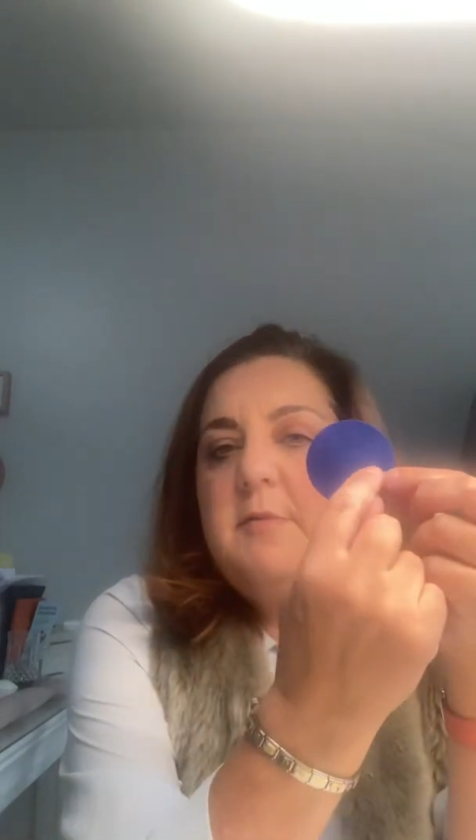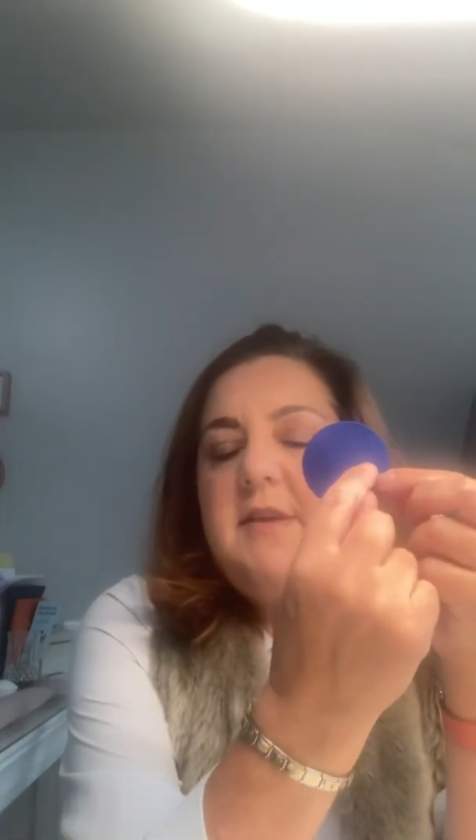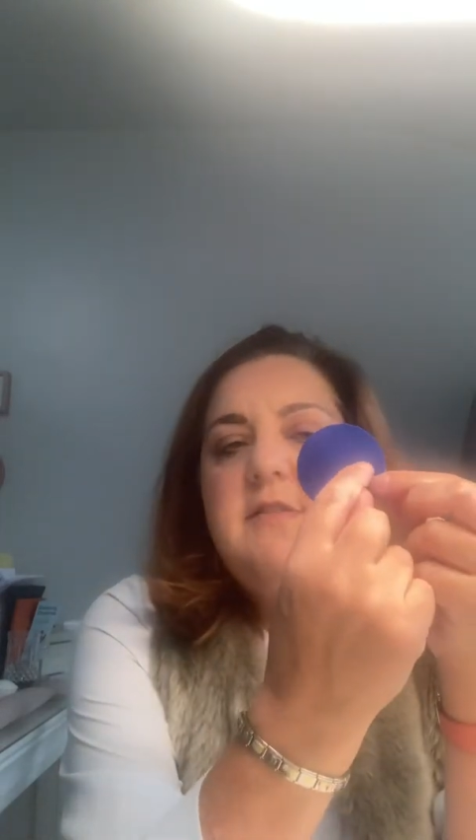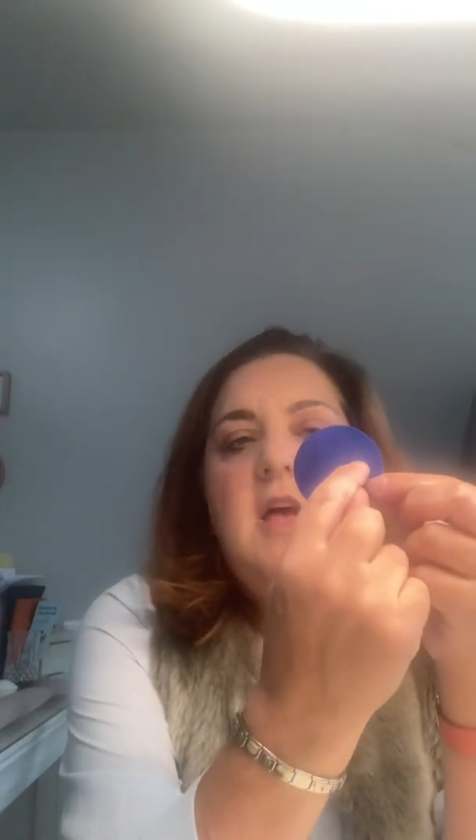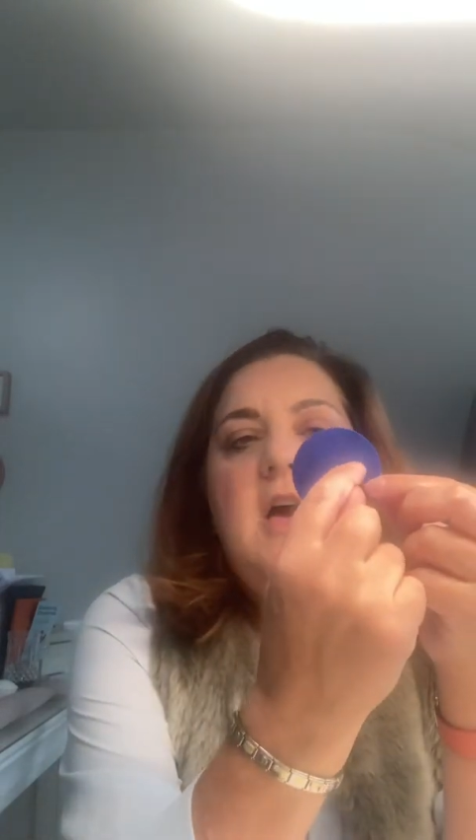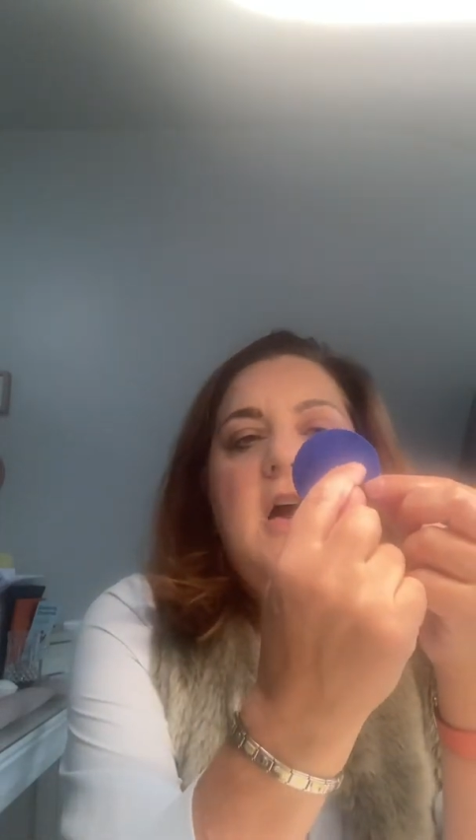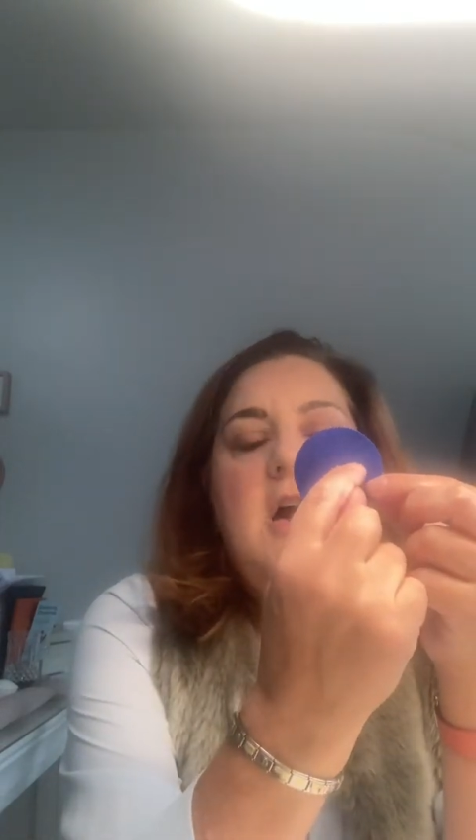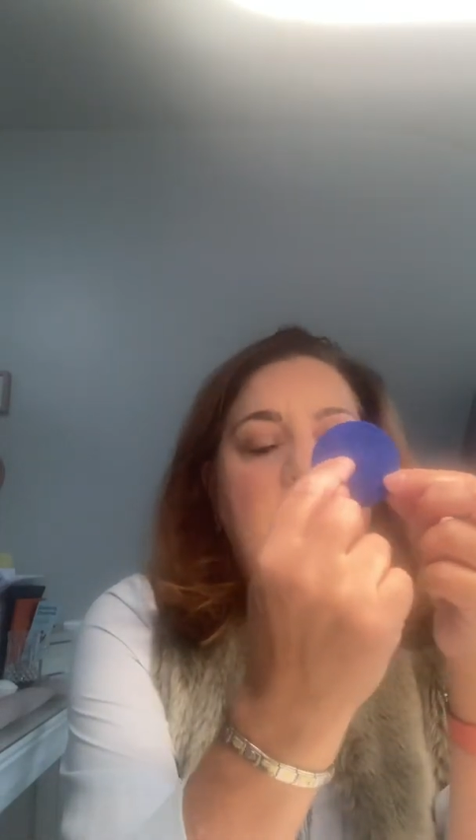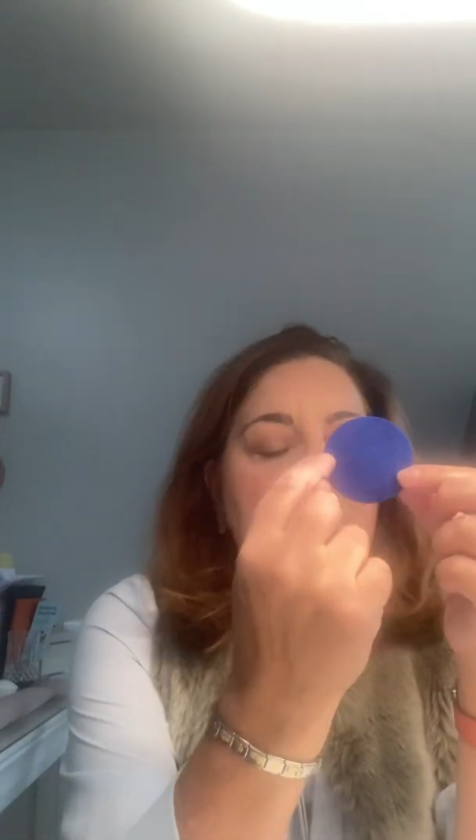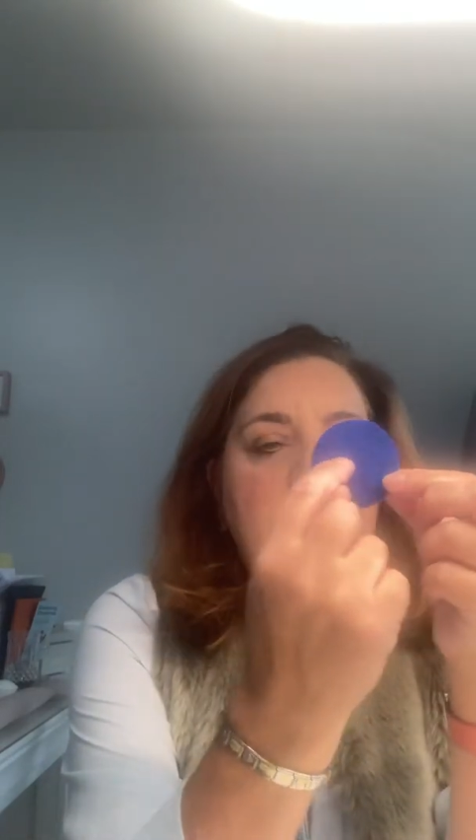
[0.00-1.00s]
is
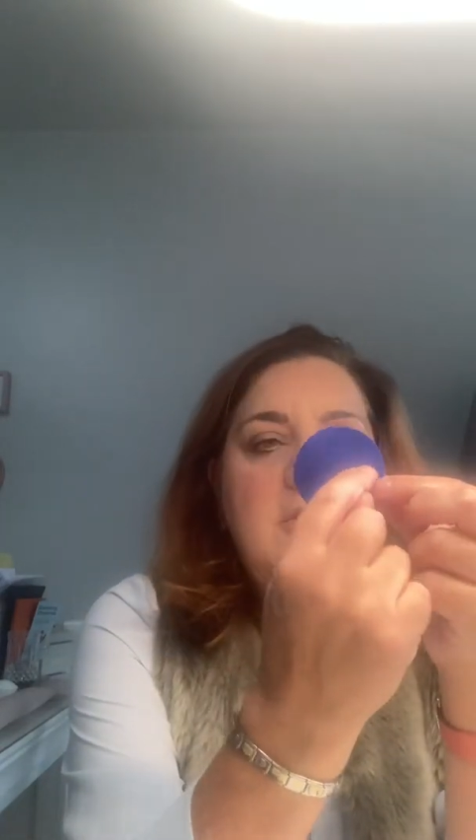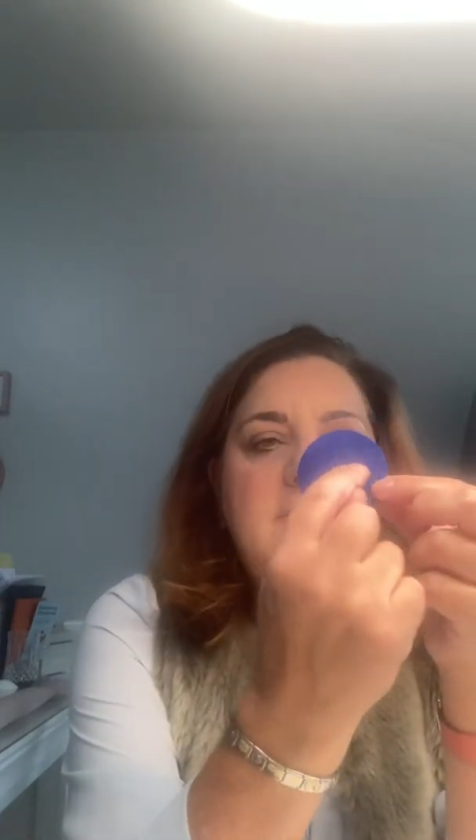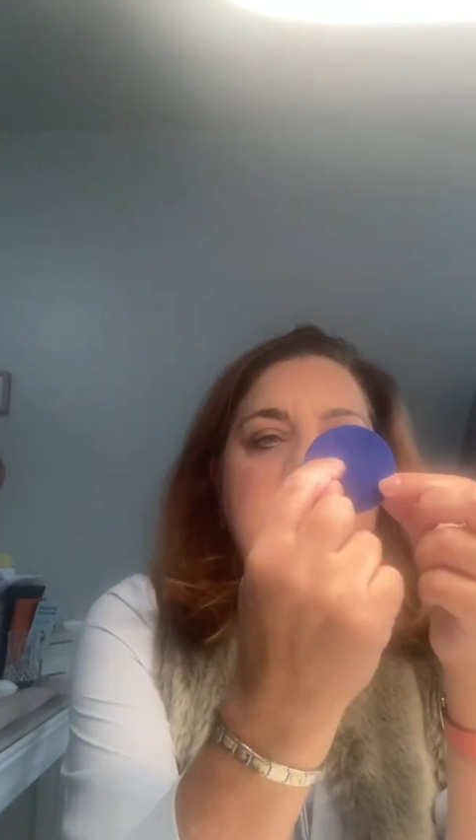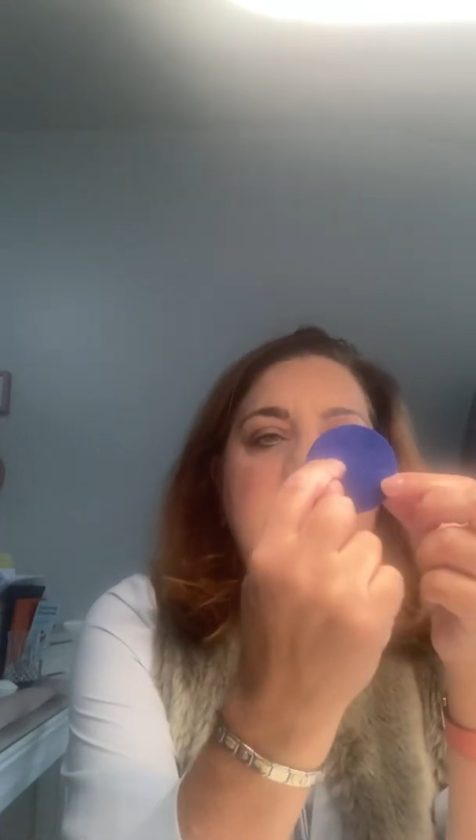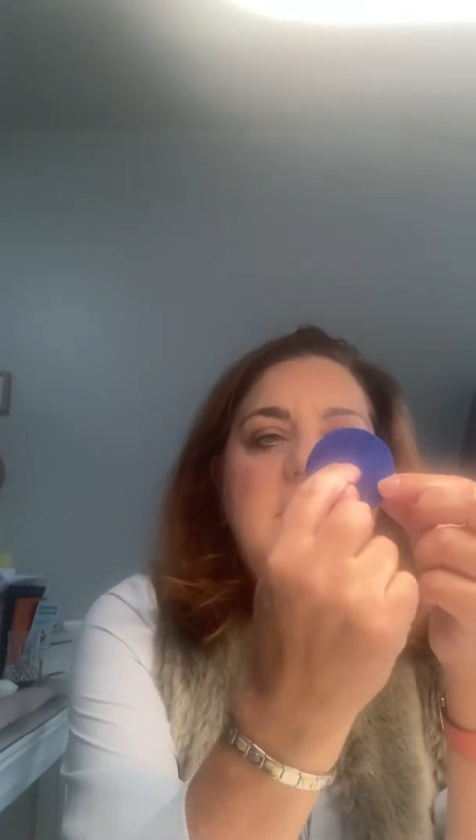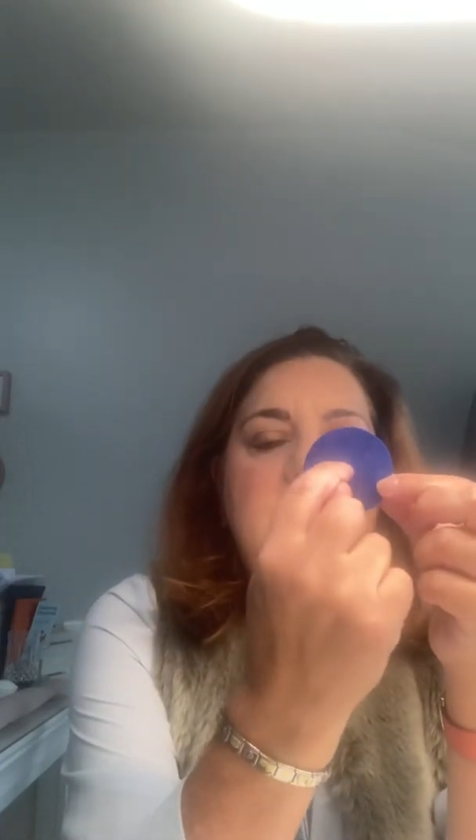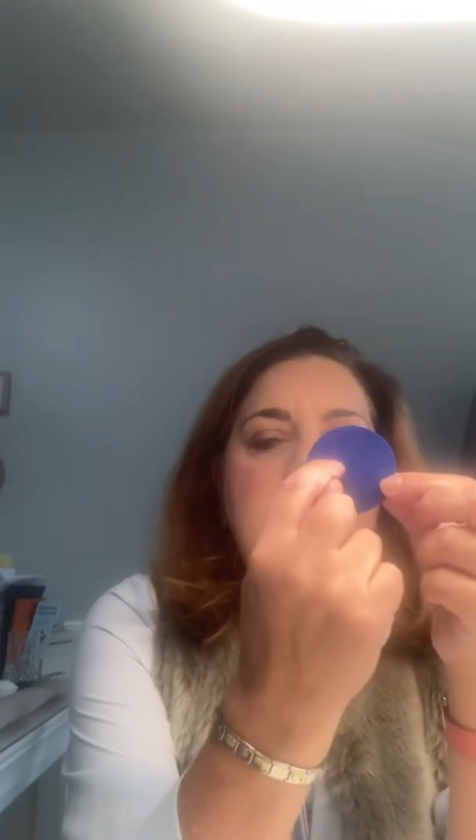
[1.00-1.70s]
across the